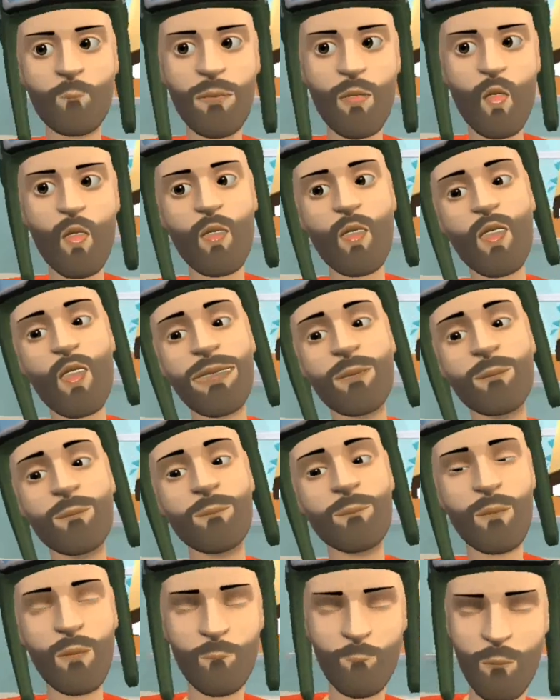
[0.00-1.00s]
Well,
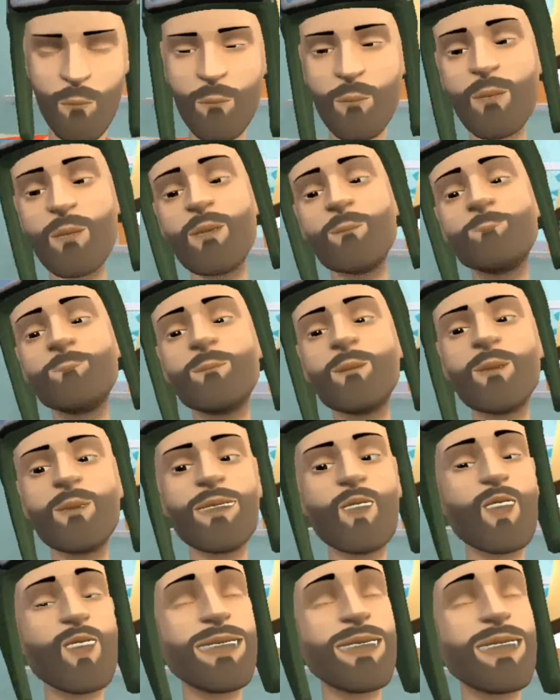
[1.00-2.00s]
I mistook the
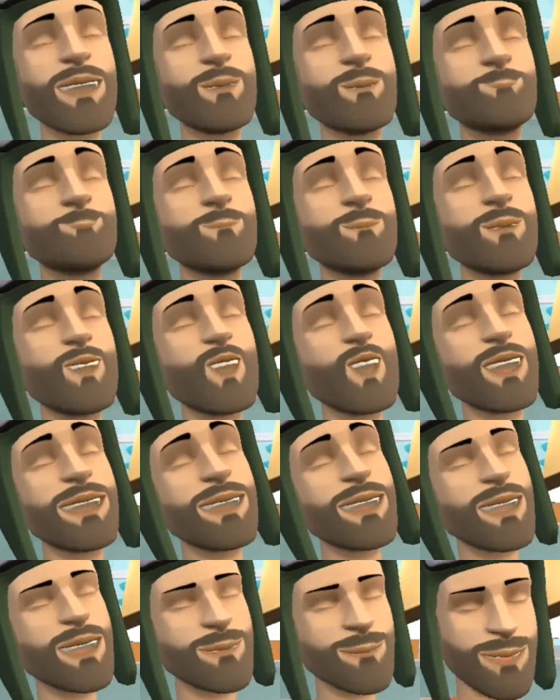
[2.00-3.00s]
shower curtain for
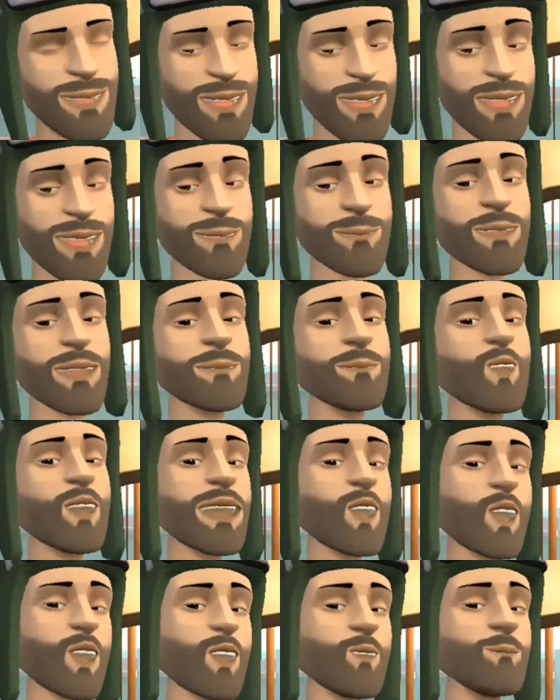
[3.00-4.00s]
Narnia and spent an
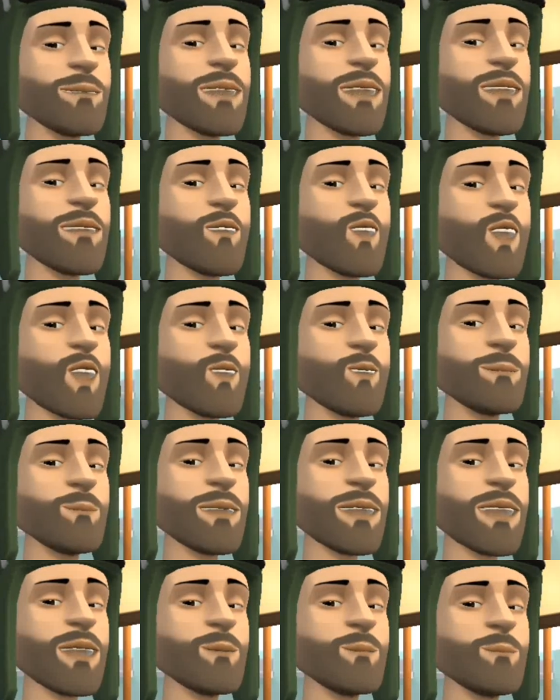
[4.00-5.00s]
hour looking for
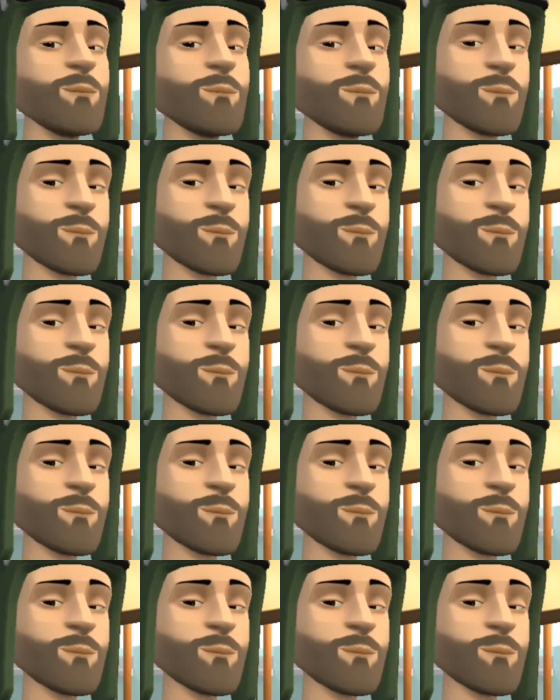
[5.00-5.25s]
Aslan.